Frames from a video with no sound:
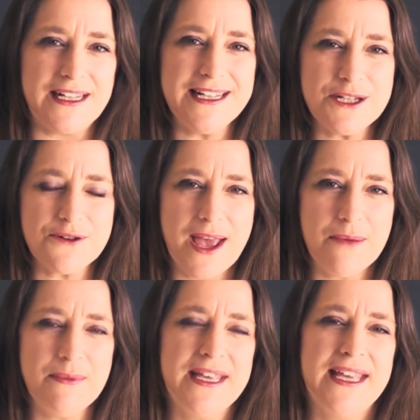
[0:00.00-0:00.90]
and
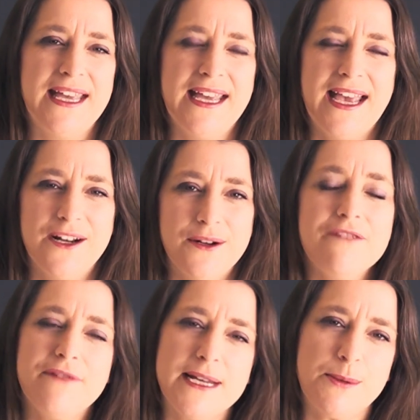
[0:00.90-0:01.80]
Instagram. And on
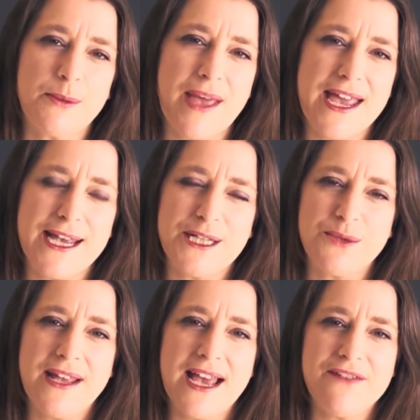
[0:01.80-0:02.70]
our Facebook
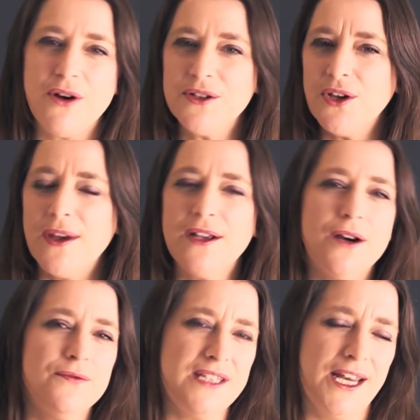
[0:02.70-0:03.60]
page, we have ongoing
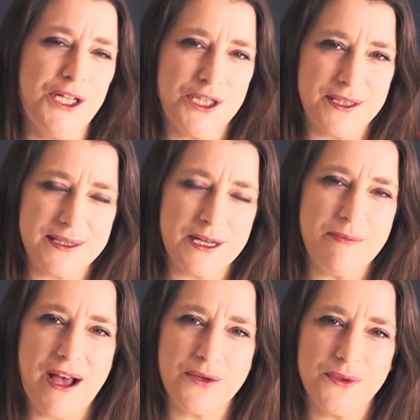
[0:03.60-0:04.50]
conversations
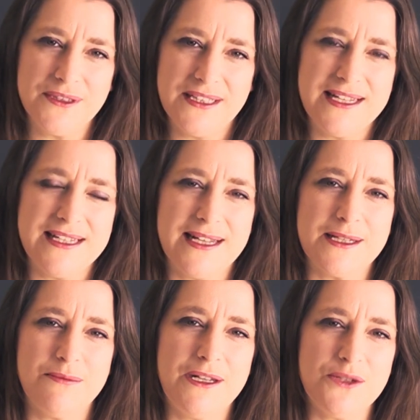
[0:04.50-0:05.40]
about what these
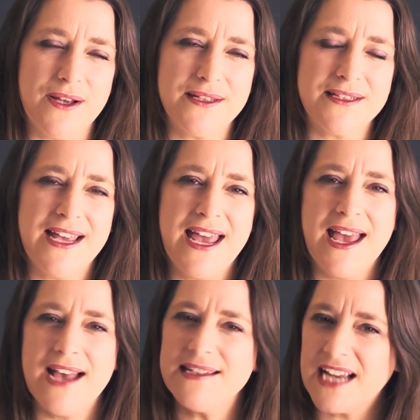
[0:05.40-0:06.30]
things mean to us.
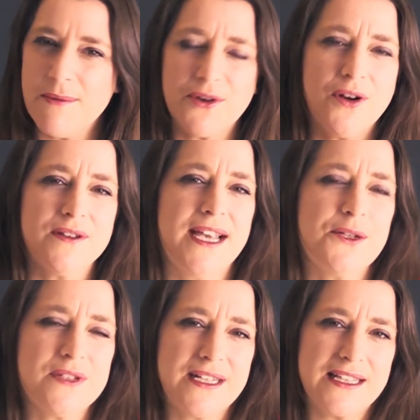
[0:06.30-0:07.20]
As I come across
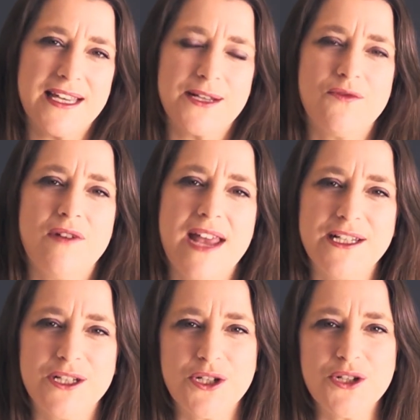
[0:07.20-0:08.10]
interesting things
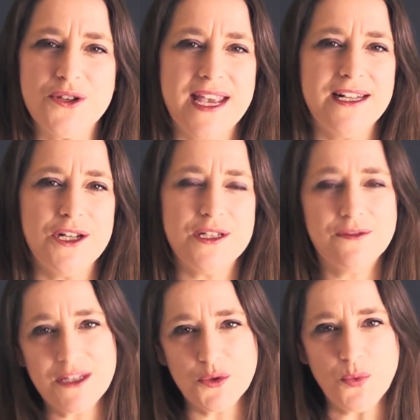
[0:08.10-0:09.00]
related to the energies
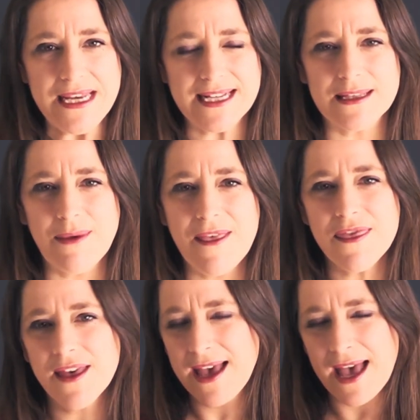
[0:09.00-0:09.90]
of each week and of the
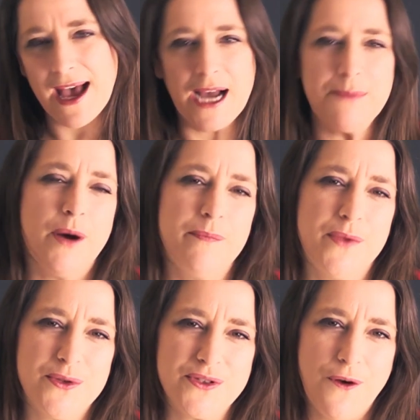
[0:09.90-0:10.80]
month, I pop
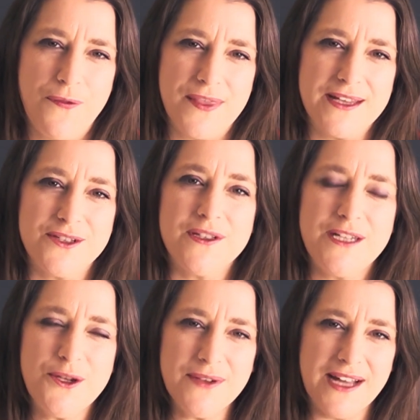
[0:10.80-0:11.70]
those on there. So
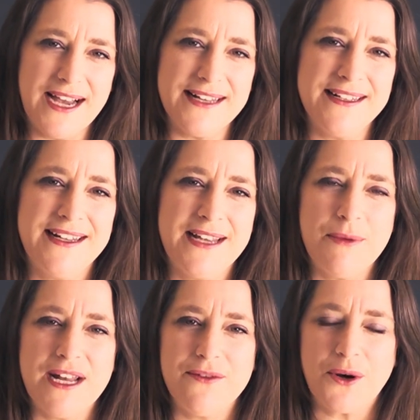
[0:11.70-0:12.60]
see you online.
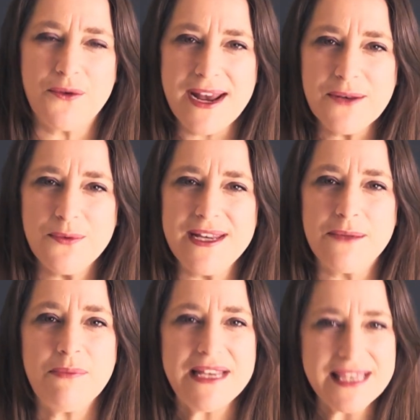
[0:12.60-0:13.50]
But have a great week
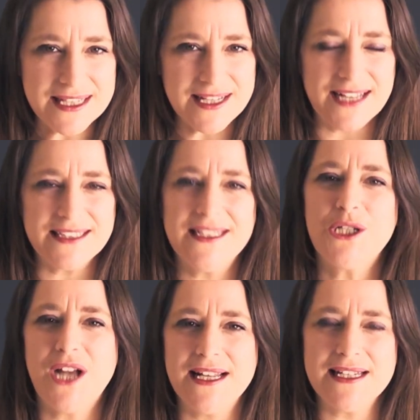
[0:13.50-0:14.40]
and be the sun that
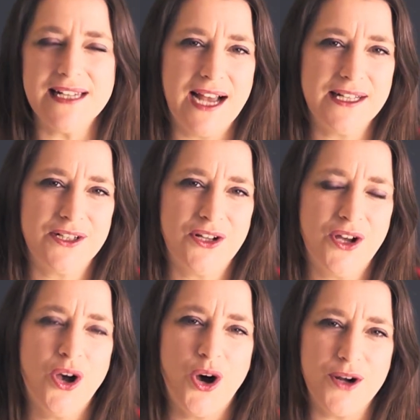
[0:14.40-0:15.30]
shines light
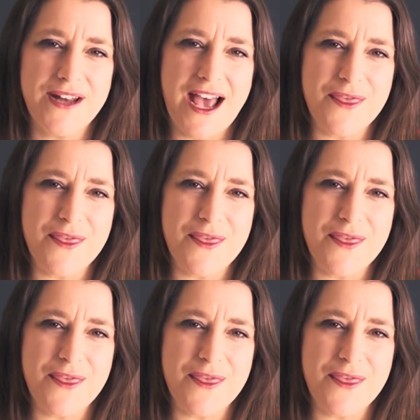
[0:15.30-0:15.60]
on